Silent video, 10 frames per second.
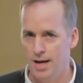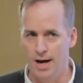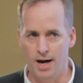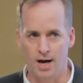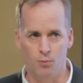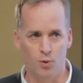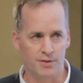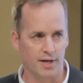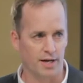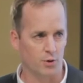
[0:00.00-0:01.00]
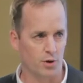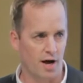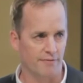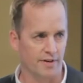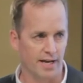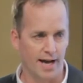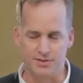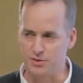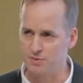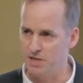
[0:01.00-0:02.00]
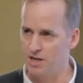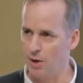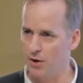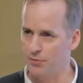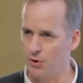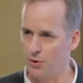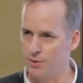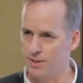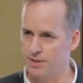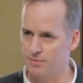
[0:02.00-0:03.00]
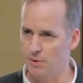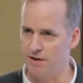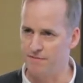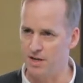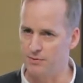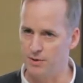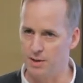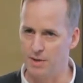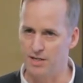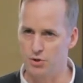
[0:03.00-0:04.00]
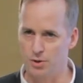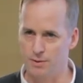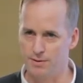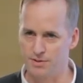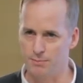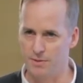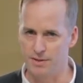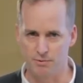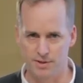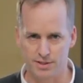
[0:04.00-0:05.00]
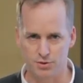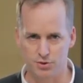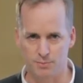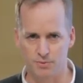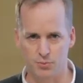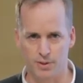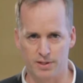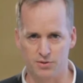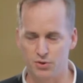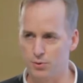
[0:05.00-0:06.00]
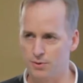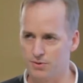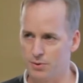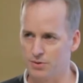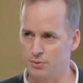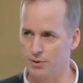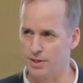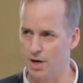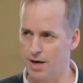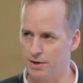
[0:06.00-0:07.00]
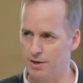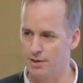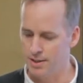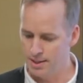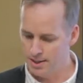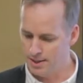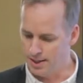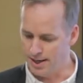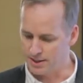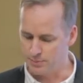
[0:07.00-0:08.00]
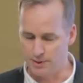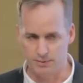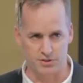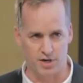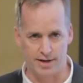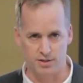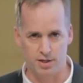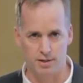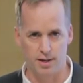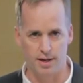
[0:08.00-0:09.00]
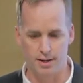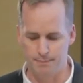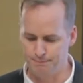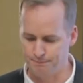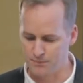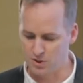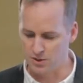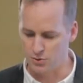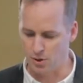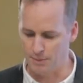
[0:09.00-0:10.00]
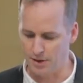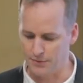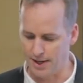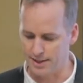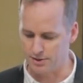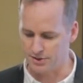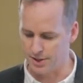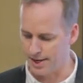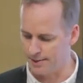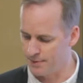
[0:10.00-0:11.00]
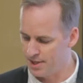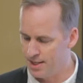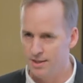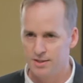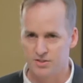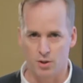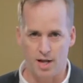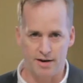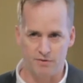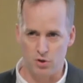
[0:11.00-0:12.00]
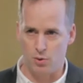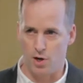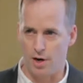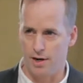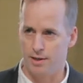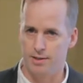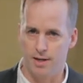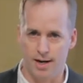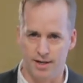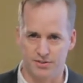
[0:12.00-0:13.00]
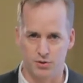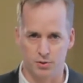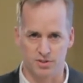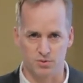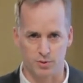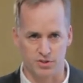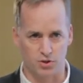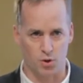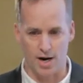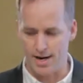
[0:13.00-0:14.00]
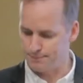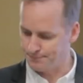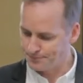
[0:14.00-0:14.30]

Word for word: Uh, one thing I don't often get asked to speak about, though, is my faith and my journalism and the relationship between the two. And so it's really an honor uh, to be able to talk um, to you all about that here tonight. So a lot of you are uh, students, which is great,